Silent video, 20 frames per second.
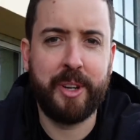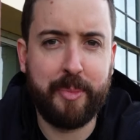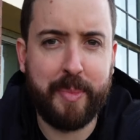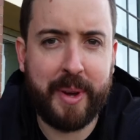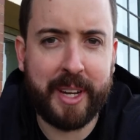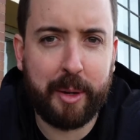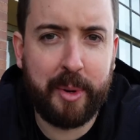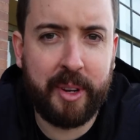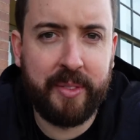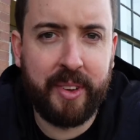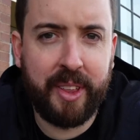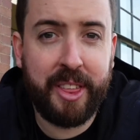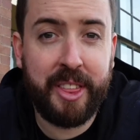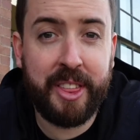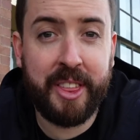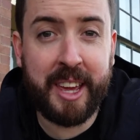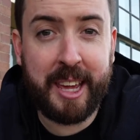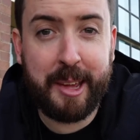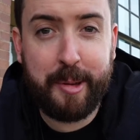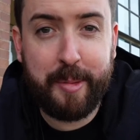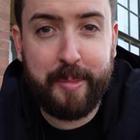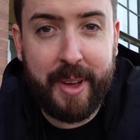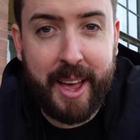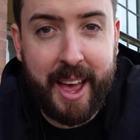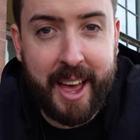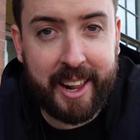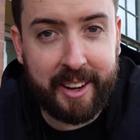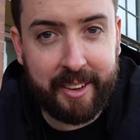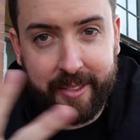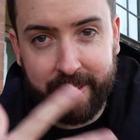to make a bit of a theme
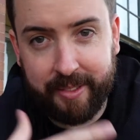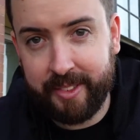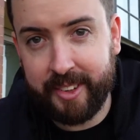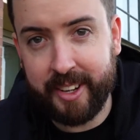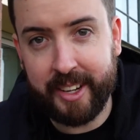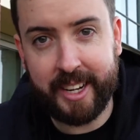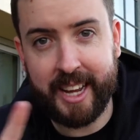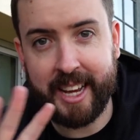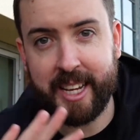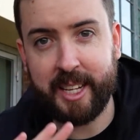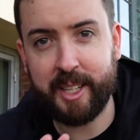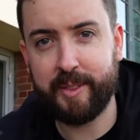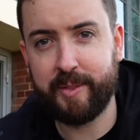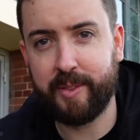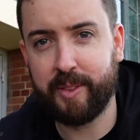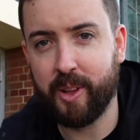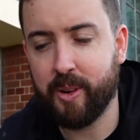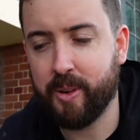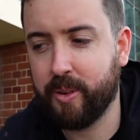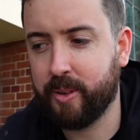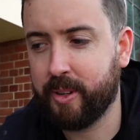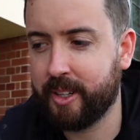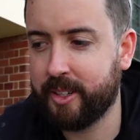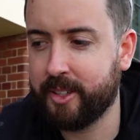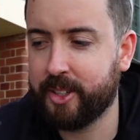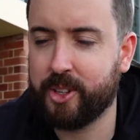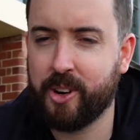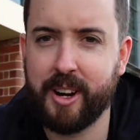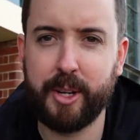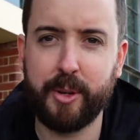out of today's vlog and
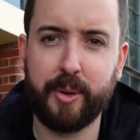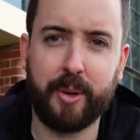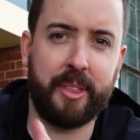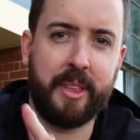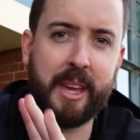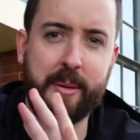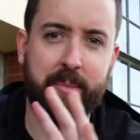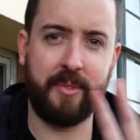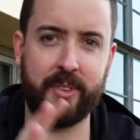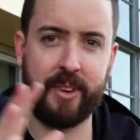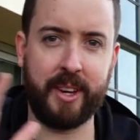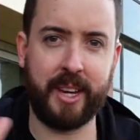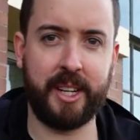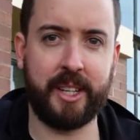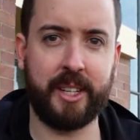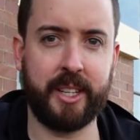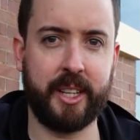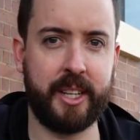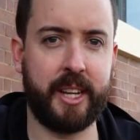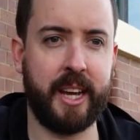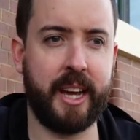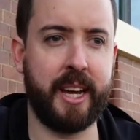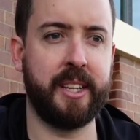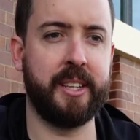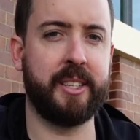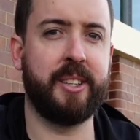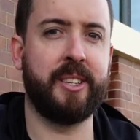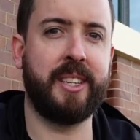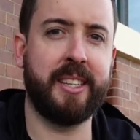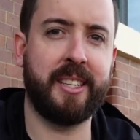try and do a theme for each of the days.
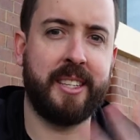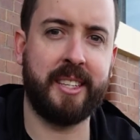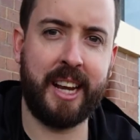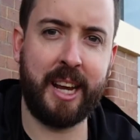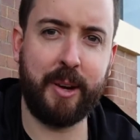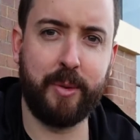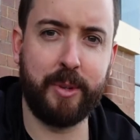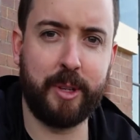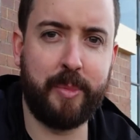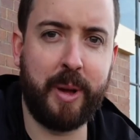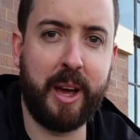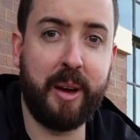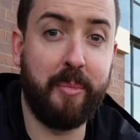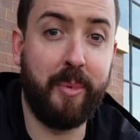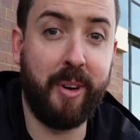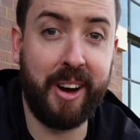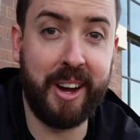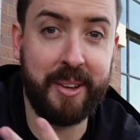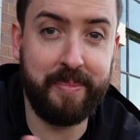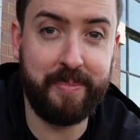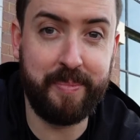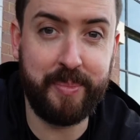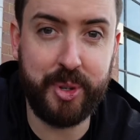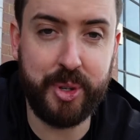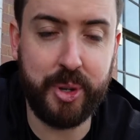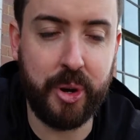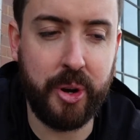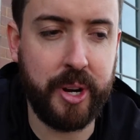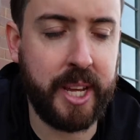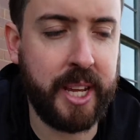So yesterday was about my
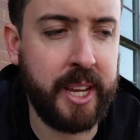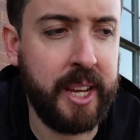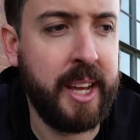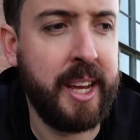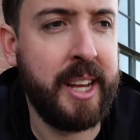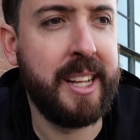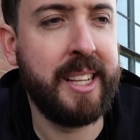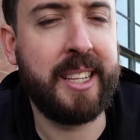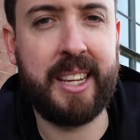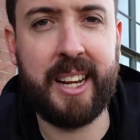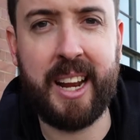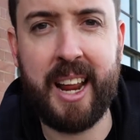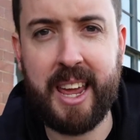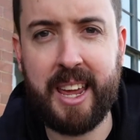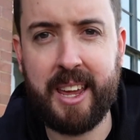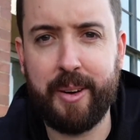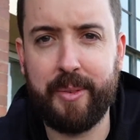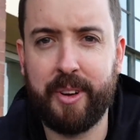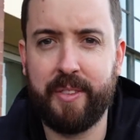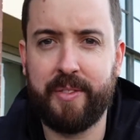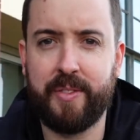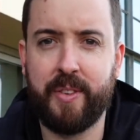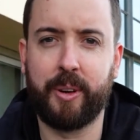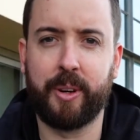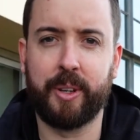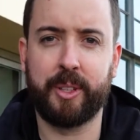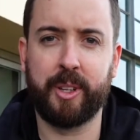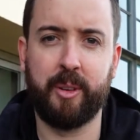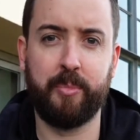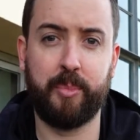journey. Today I'm going to
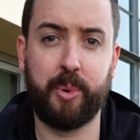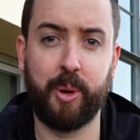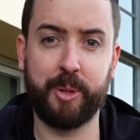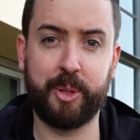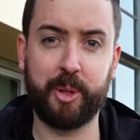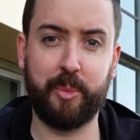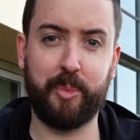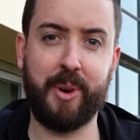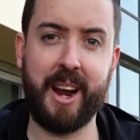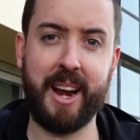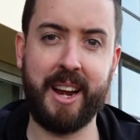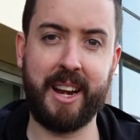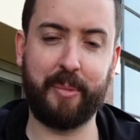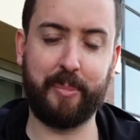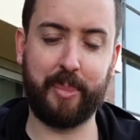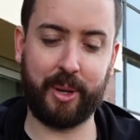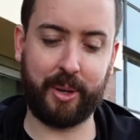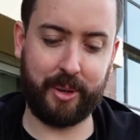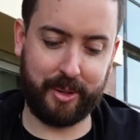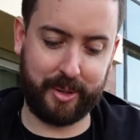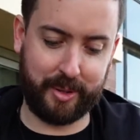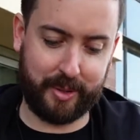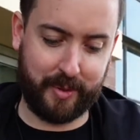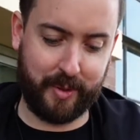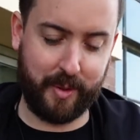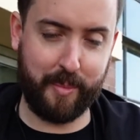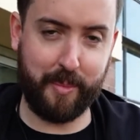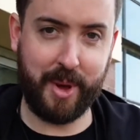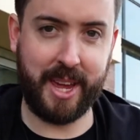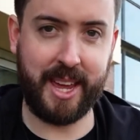focus on personal branding because
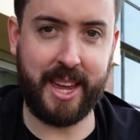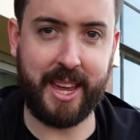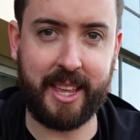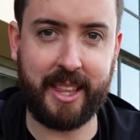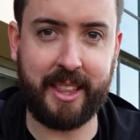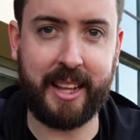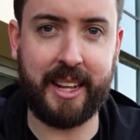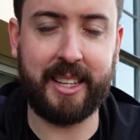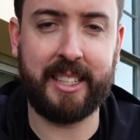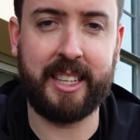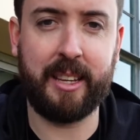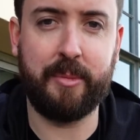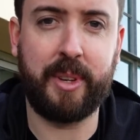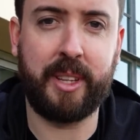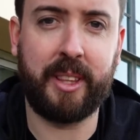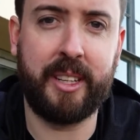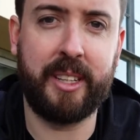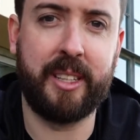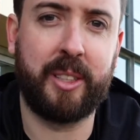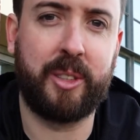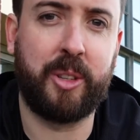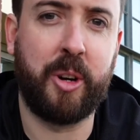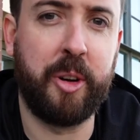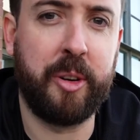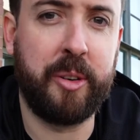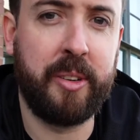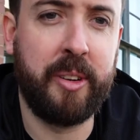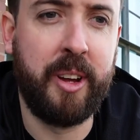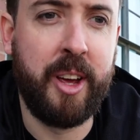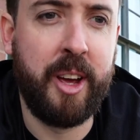for me that's something that has
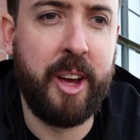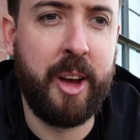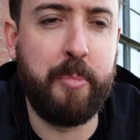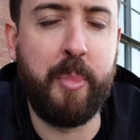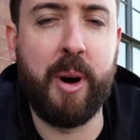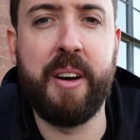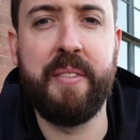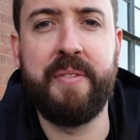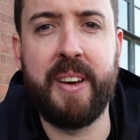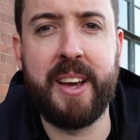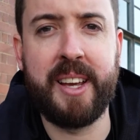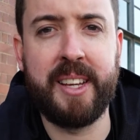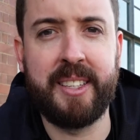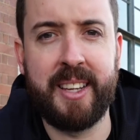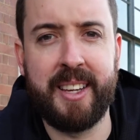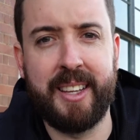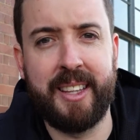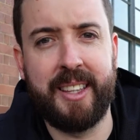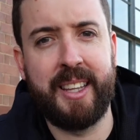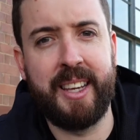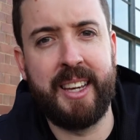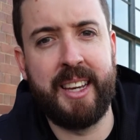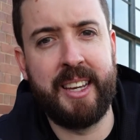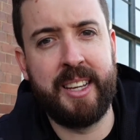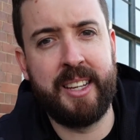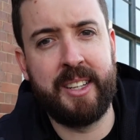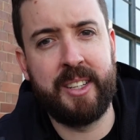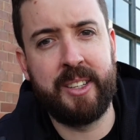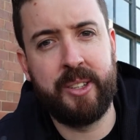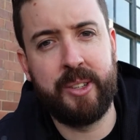got my face out
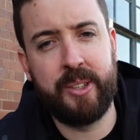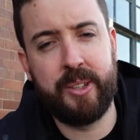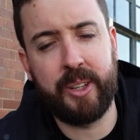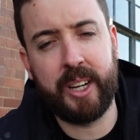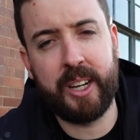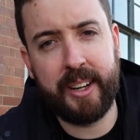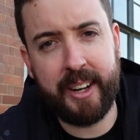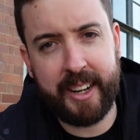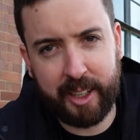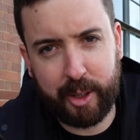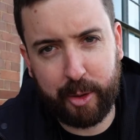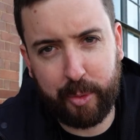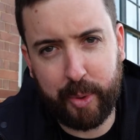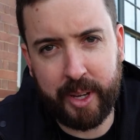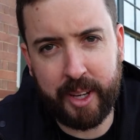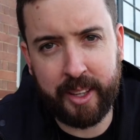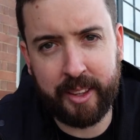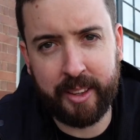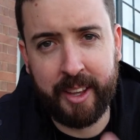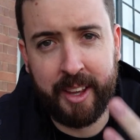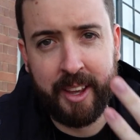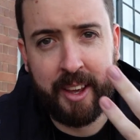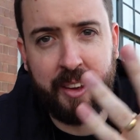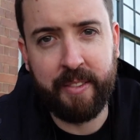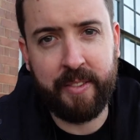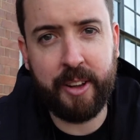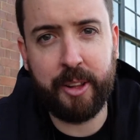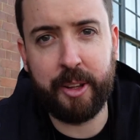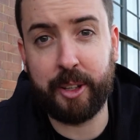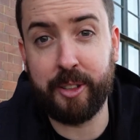there to connect with
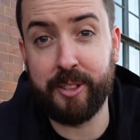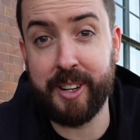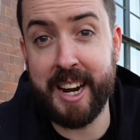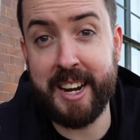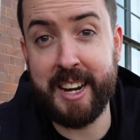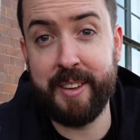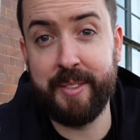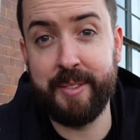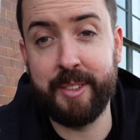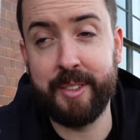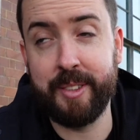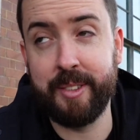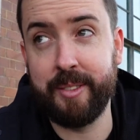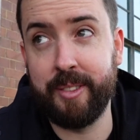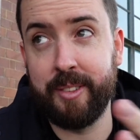fellow creatives.